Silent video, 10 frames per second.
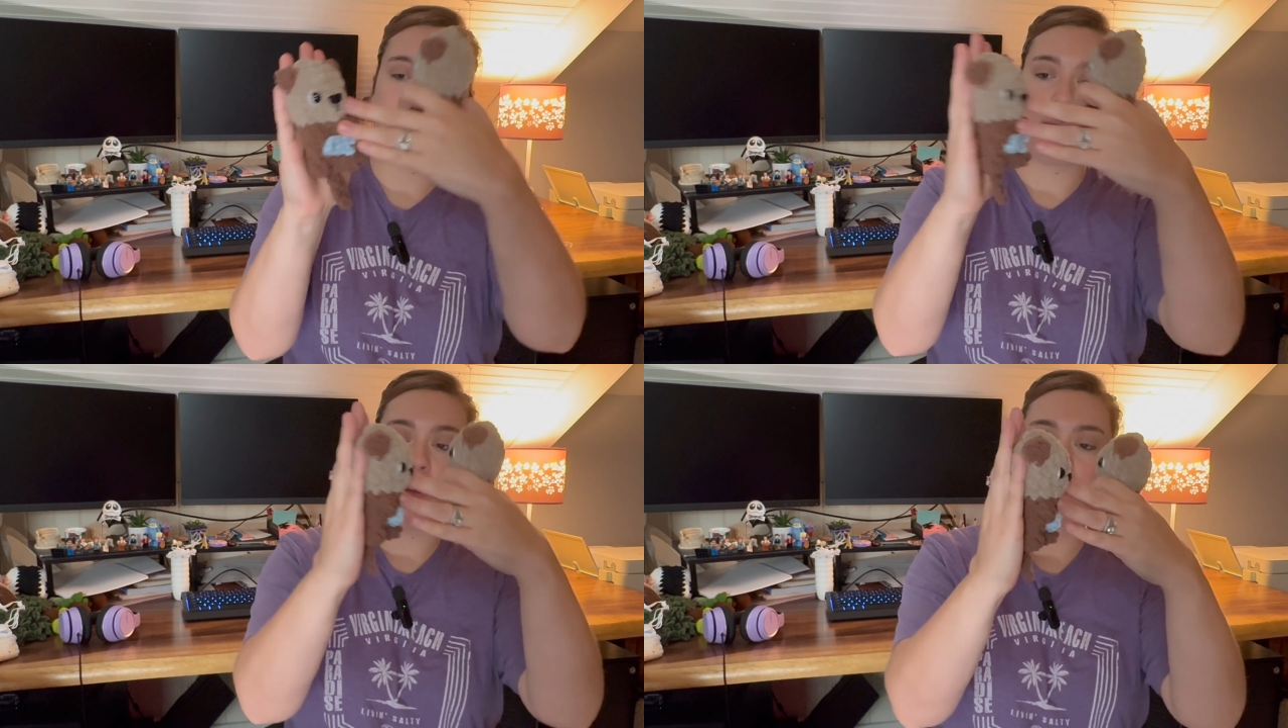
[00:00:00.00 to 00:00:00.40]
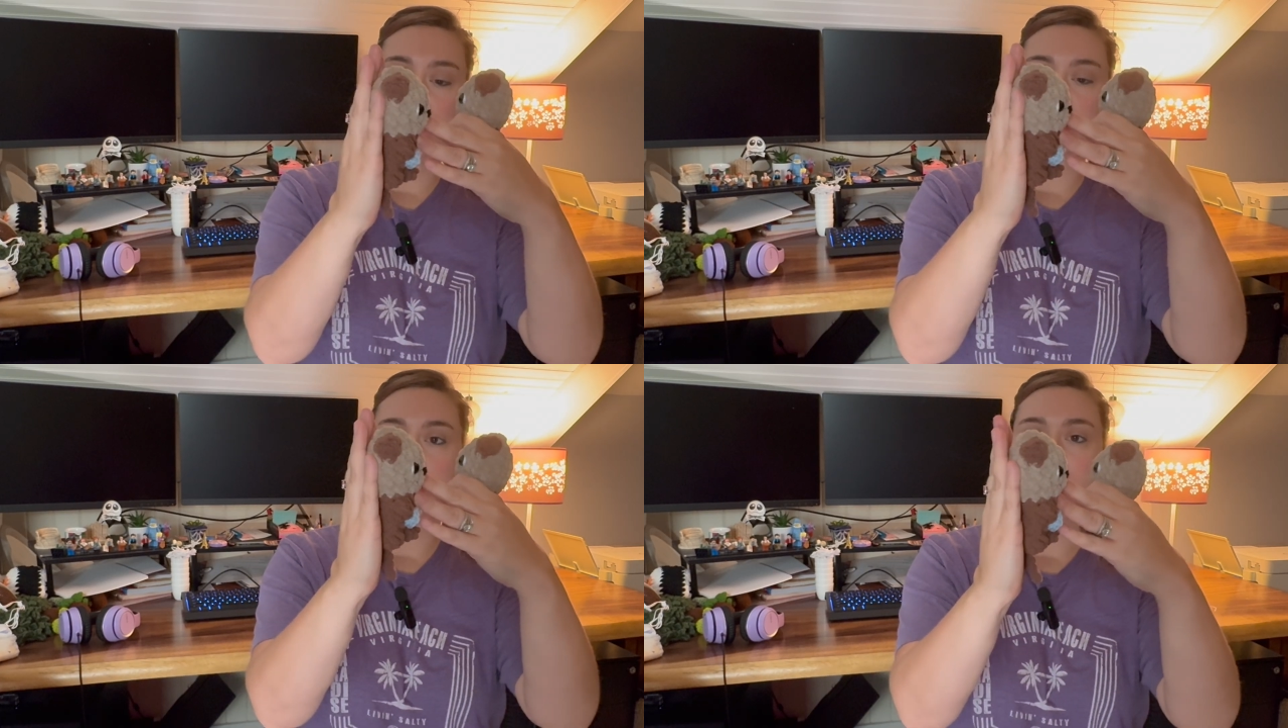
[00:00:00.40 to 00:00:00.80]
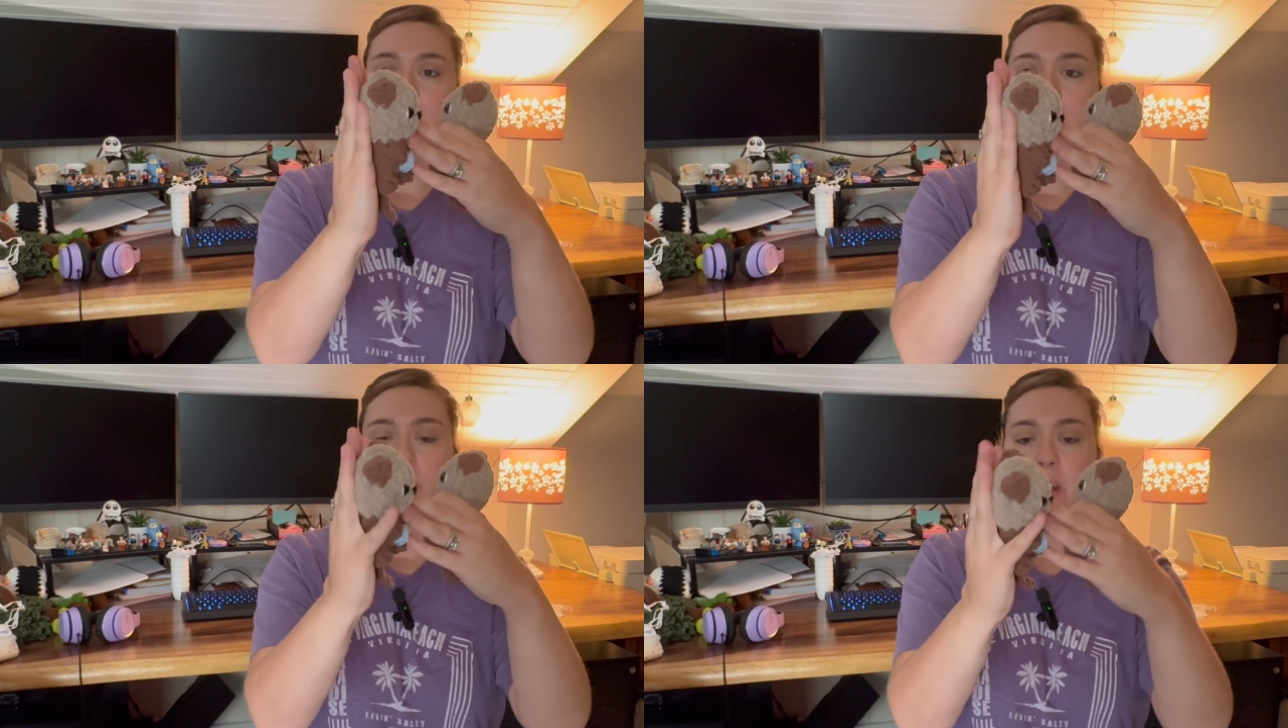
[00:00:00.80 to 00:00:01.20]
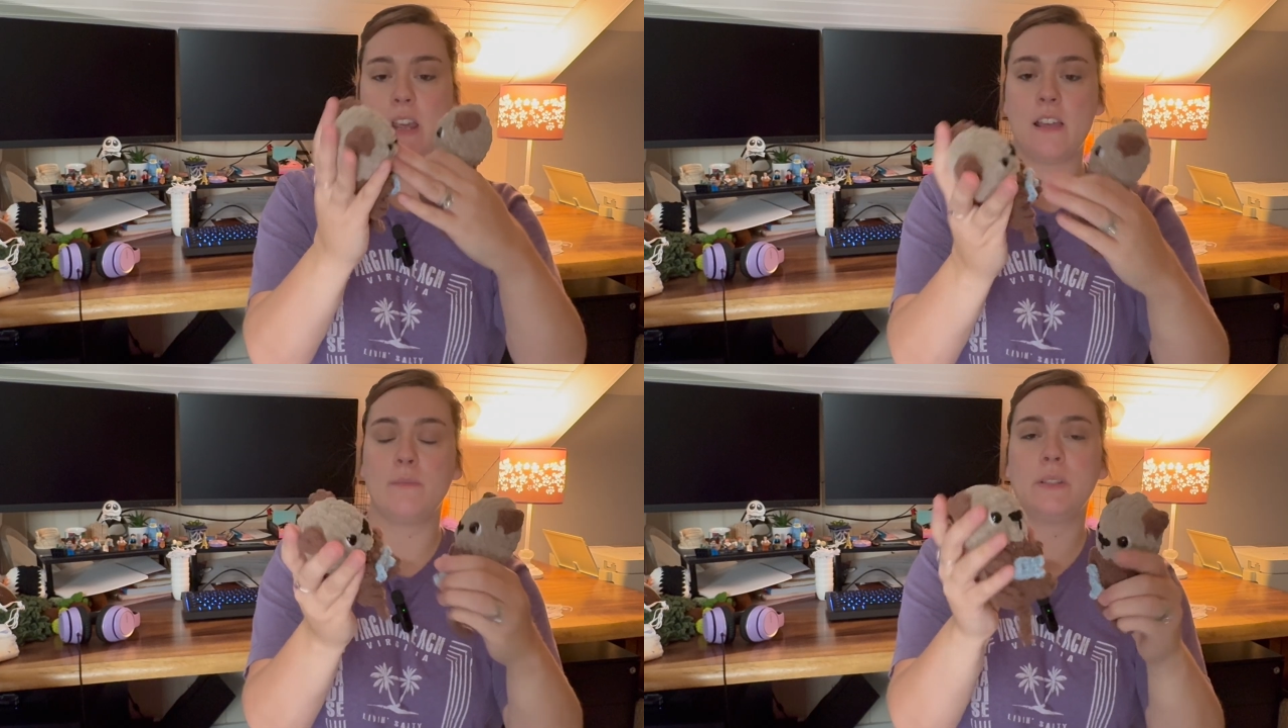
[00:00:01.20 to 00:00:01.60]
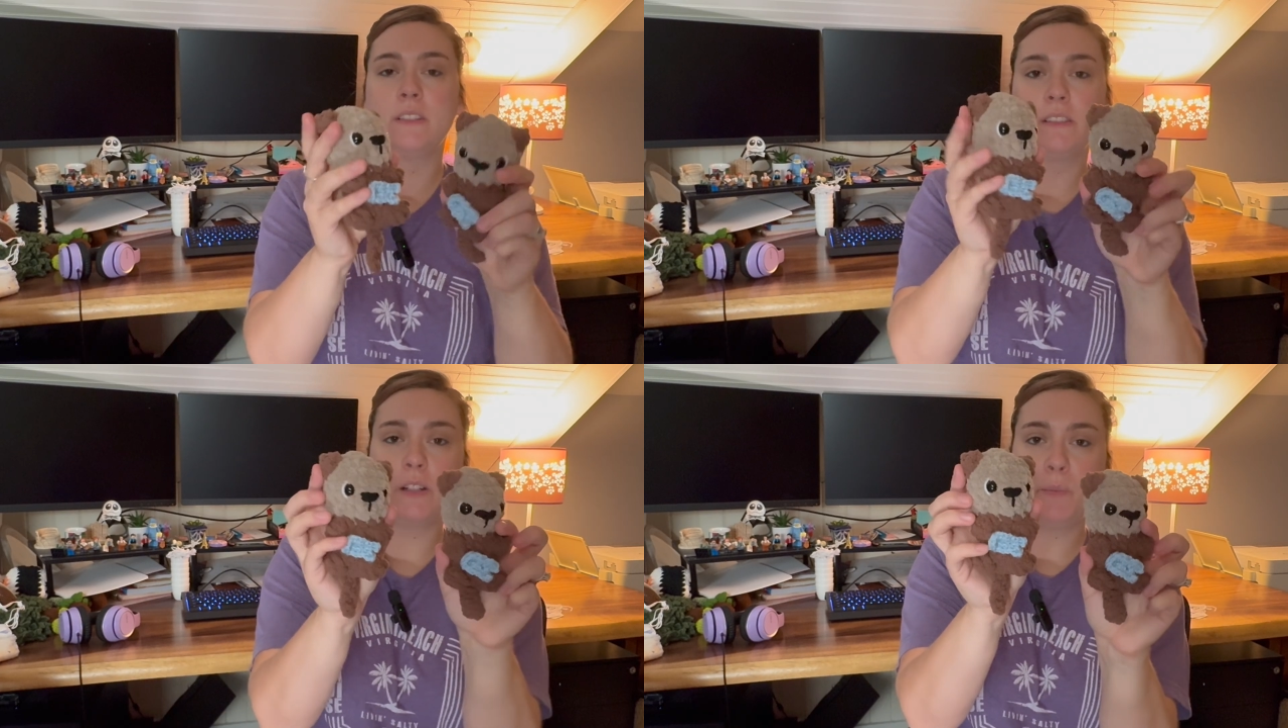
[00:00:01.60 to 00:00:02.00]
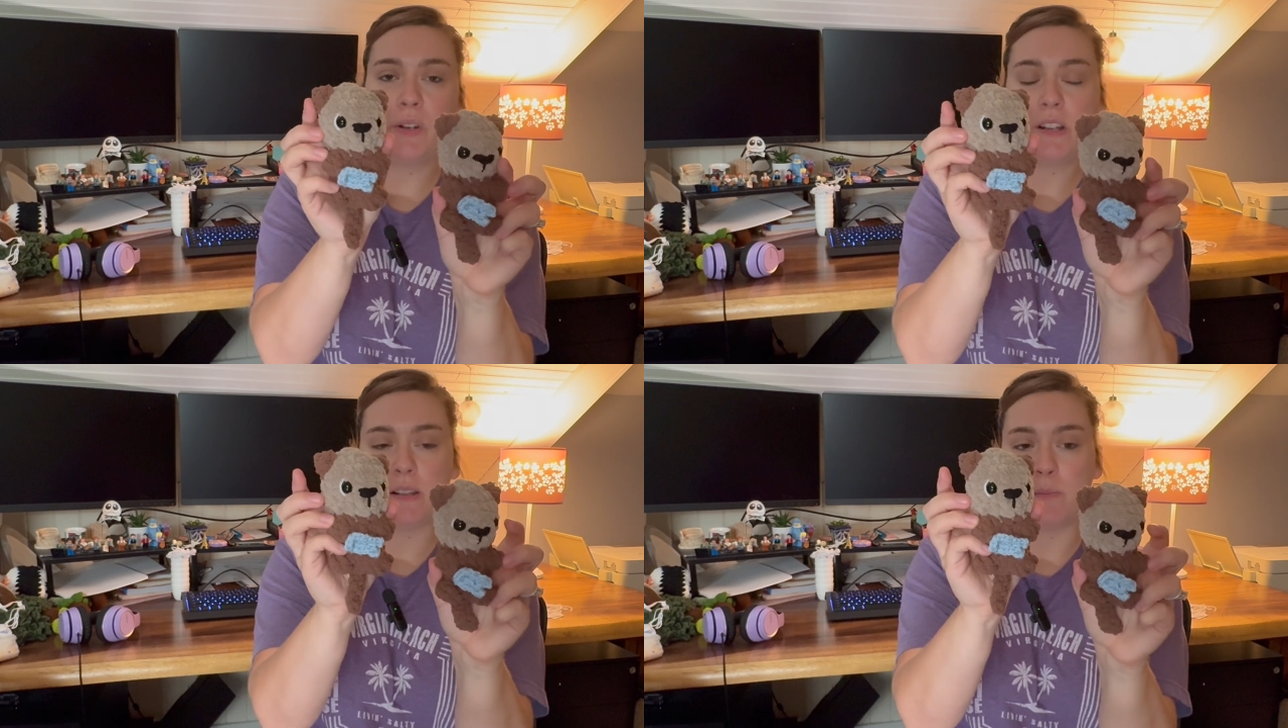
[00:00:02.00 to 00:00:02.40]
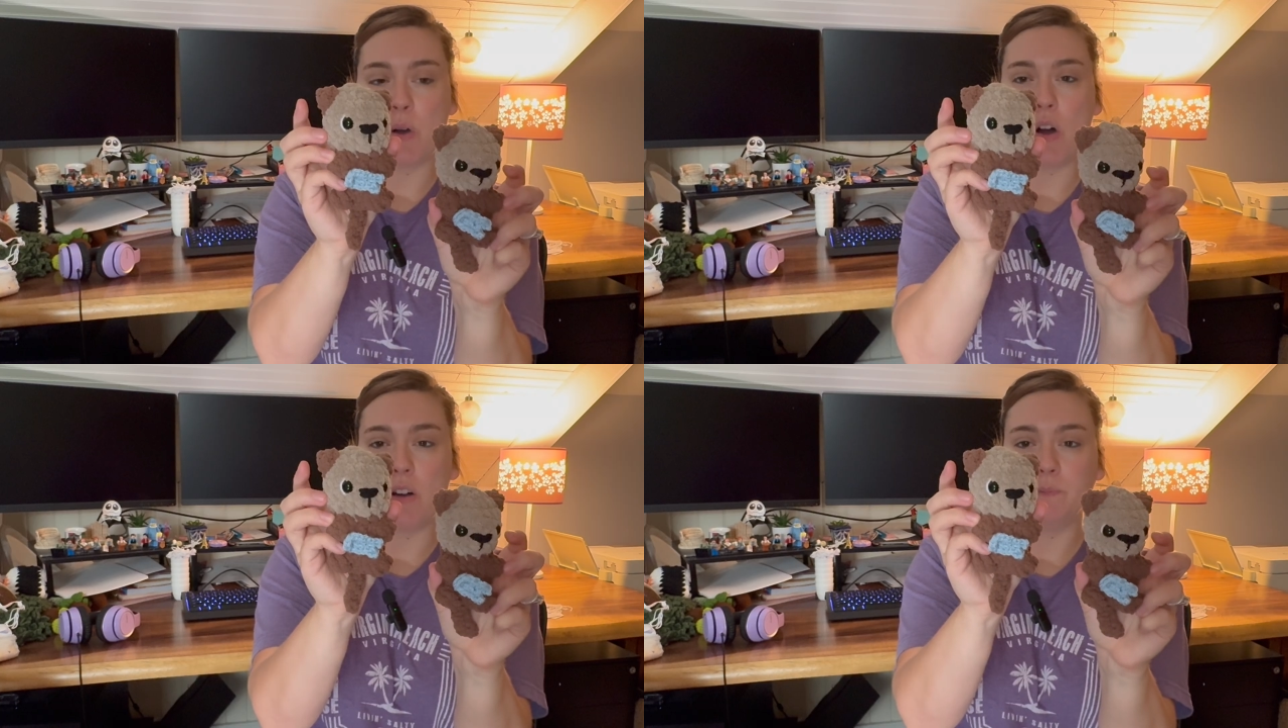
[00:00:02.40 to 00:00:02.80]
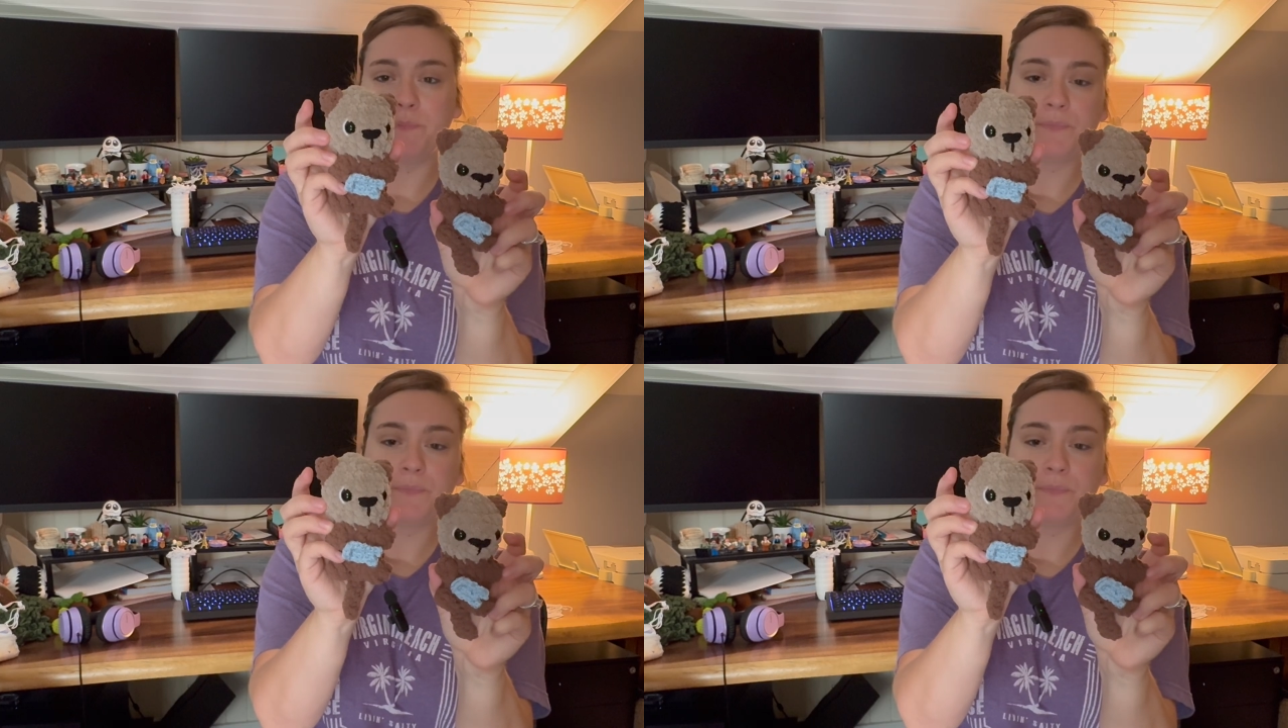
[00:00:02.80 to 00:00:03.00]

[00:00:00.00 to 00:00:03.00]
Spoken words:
I mean, they're like the size of my hand, but they're pretty small.